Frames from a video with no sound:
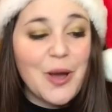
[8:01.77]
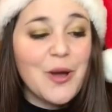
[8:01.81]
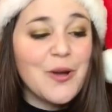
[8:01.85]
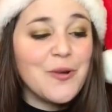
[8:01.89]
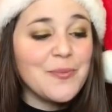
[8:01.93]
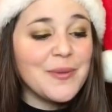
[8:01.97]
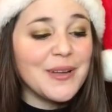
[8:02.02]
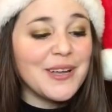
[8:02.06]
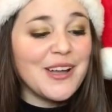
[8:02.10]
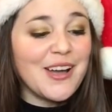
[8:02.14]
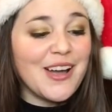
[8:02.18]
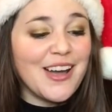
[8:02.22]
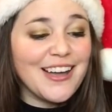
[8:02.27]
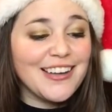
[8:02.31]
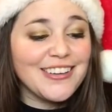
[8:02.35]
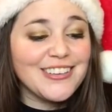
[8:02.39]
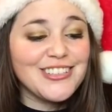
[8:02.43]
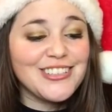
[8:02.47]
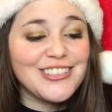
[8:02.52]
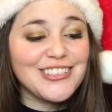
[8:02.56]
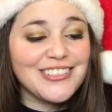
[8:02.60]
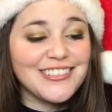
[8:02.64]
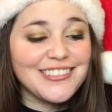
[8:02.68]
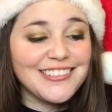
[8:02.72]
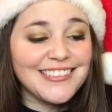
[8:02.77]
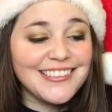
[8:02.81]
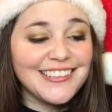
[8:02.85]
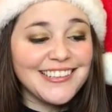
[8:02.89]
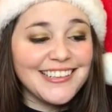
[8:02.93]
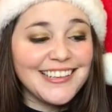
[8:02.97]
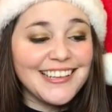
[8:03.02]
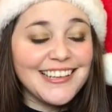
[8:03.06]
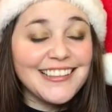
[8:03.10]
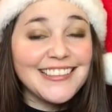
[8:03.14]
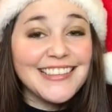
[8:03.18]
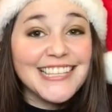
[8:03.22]
Oh my gosh.
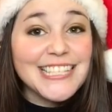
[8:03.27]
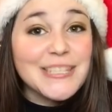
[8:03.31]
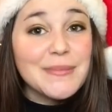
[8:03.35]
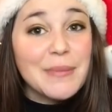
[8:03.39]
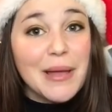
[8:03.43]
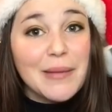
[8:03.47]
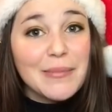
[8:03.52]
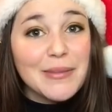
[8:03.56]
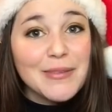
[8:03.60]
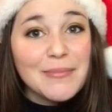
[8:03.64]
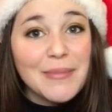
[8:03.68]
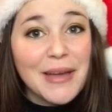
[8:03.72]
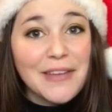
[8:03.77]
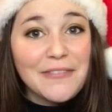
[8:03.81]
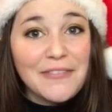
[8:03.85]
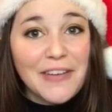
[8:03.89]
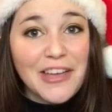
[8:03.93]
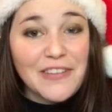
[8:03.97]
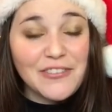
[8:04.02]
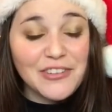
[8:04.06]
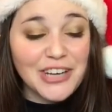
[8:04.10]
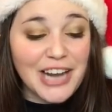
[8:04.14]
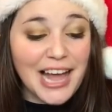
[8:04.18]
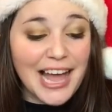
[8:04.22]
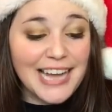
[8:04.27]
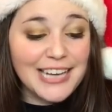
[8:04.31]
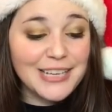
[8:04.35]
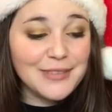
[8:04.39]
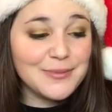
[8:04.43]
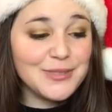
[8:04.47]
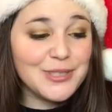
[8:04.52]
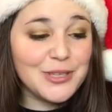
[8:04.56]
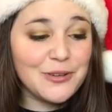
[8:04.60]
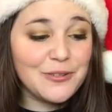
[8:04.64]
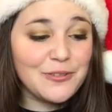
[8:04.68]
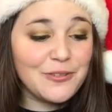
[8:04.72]
This might be my favorite
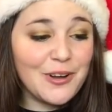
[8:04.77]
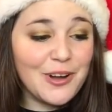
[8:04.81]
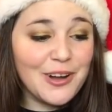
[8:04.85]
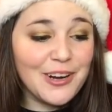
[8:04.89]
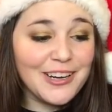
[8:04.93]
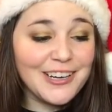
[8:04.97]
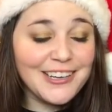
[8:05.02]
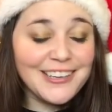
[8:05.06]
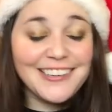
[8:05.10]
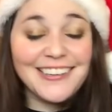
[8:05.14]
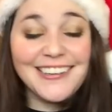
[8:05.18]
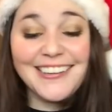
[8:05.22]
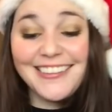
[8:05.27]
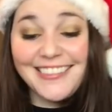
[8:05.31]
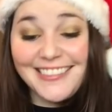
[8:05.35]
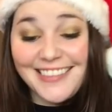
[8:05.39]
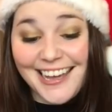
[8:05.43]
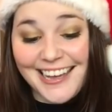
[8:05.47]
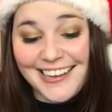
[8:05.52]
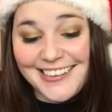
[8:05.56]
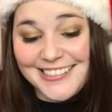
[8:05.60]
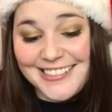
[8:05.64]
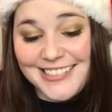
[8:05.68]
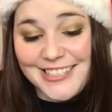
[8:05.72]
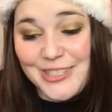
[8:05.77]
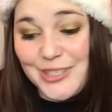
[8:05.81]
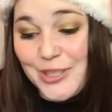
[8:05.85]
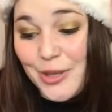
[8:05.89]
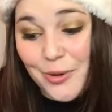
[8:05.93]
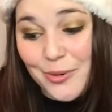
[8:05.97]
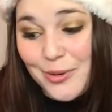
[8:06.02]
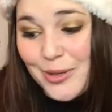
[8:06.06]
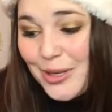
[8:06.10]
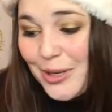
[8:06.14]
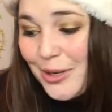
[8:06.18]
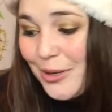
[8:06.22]
item so far. That is
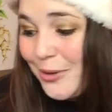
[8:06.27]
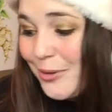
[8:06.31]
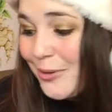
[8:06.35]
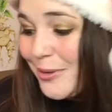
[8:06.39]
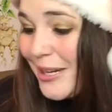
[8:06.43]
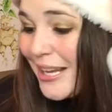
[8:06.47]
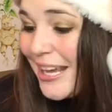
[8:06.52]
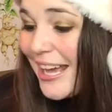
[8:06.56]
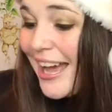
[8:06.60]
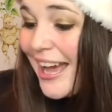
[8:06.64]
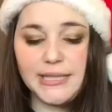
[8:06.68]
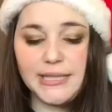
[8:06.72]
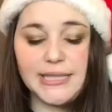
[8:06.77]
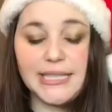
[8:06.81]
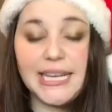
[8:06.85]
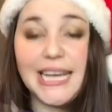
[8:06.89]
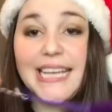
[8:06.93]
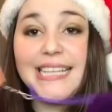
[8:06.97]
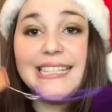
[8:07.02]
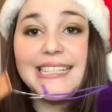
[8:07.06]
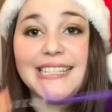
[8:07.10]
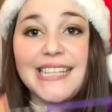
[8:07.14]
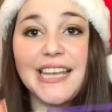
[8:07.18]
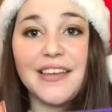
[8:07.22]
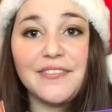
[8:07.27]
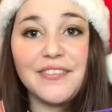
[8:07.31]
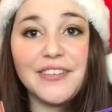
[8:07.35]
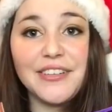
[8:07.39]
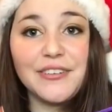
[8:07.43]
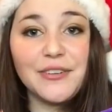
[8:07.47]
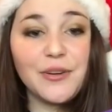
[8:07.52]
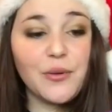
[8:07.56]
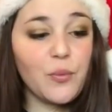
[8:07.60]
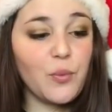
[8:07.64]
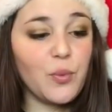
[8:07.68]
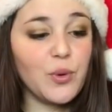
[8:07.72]
so cute. Day
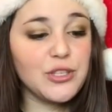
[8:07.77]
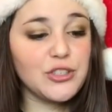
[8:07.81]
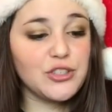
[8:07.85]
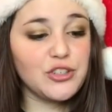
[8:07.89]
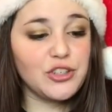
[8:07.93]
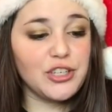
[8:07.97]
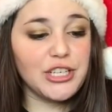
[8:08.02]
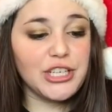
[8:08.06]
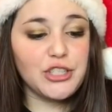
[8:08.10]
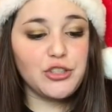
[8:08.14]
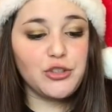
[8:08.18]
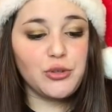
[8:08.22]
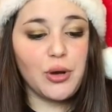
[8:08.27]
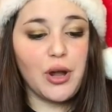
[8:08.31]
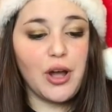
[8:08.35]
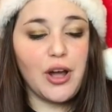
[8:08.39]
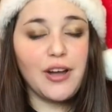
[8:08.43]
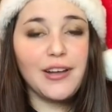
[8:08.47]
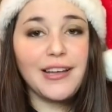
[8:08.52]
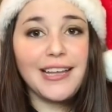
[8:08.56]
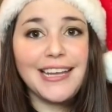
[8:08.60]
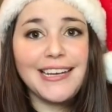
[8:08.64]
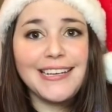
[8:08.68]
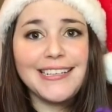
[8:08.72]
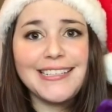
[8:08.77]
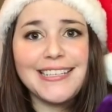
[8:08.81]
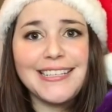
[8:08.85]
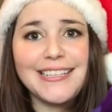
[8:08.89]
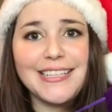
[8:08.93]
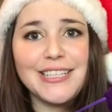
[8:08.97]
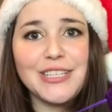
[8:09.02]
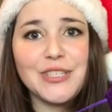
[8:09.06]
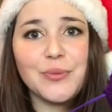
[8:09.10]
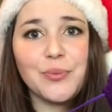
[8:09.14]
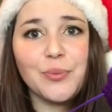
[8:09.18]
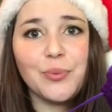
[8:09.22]
7, Wizarding Trunk. It is in
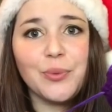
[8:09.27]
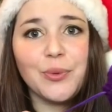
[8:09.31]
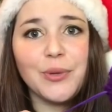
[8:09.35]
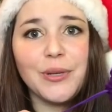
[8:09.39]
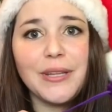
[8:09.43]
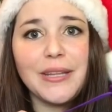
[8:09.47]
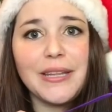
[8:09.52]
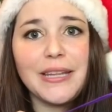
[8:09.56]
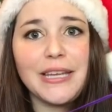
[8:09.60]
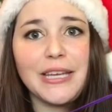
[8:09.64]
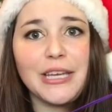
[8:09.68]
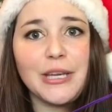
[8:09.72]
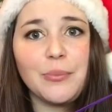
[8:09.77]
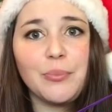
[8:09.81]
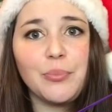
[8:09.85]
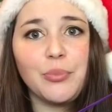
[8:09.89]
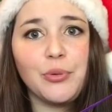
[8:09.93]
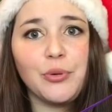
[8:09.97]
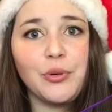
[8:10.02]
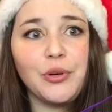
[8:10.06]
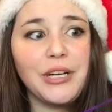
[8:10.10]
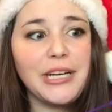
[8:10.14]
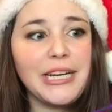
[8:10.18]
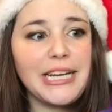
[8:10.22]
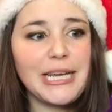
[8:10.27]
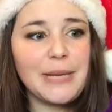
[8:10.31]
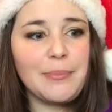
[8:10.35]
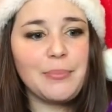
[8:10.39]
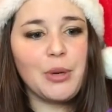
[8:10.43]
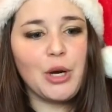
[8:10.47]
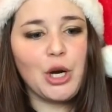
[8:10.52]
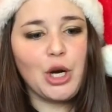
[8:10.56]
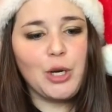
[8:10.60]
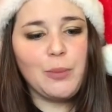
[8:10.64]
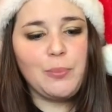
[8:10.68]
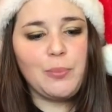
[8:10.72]
this really pretty
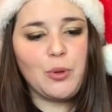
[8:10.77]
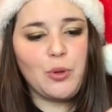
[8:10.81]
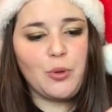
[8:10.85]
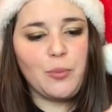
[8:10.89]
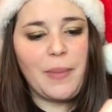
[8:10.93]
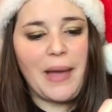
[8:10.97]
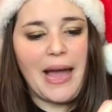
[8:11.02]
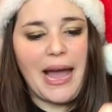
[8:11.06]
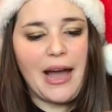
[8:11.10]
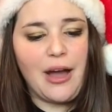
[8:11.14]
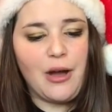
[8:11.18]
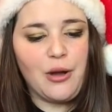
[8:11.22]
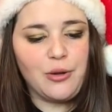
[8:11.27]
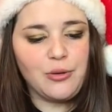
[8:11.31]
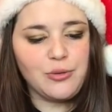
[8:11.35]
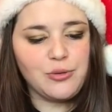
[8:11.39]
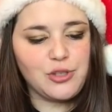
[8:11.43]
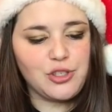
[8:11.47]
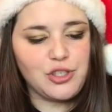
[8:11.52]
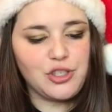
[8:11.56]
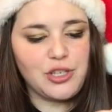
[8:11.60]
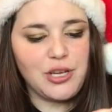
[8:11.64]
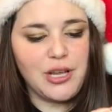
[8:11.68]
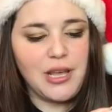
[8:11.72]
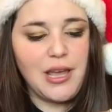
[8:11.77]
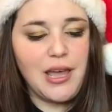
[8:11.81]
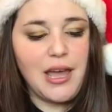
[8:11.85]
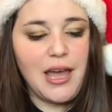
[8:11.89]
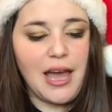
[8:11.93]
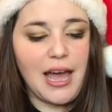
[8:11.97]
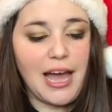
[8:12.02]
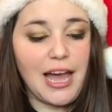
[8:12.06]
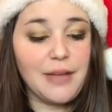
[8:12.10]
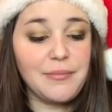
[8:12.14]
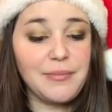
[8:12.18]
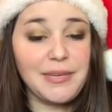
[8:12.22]
purple pouch.
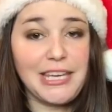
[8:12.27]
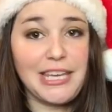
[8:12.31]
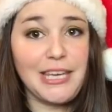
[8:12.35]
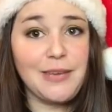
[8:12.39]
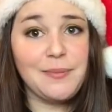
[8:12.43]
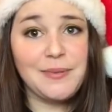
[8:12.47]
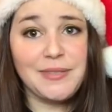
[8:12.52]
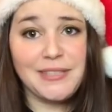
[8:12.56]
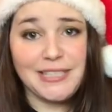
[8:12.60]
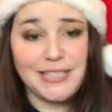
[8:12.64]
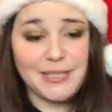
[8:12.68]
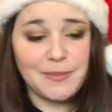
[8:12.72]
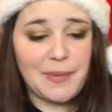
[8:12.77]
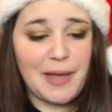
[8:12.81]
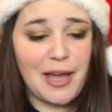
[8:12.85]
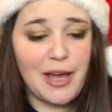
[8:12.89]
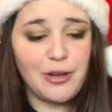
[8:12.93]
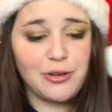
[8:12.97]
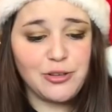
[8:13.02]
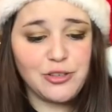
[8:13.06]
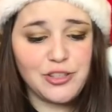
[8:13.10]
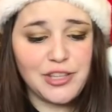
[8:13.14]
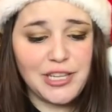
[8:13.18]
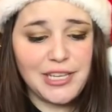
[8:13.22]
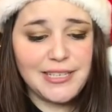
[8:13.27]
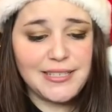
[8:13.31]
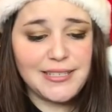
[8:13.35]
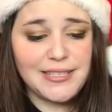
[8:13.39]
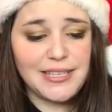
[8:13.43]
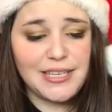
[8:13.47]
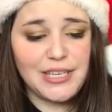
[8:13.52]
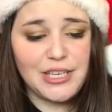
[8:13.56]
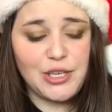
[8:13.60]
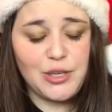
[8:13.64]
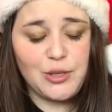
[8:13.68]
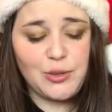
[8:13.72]
I'm keeping this pouch. That is
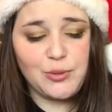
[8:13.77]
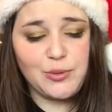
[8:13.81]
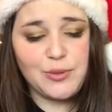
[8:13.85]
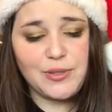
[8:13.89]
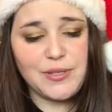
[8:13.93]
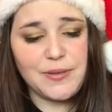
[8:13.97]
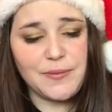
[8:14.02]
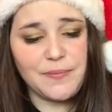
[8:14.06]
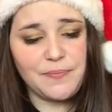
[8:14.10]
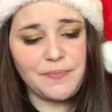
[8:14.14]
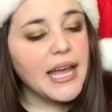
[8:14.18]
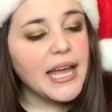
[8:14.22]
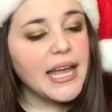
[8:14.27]
cute.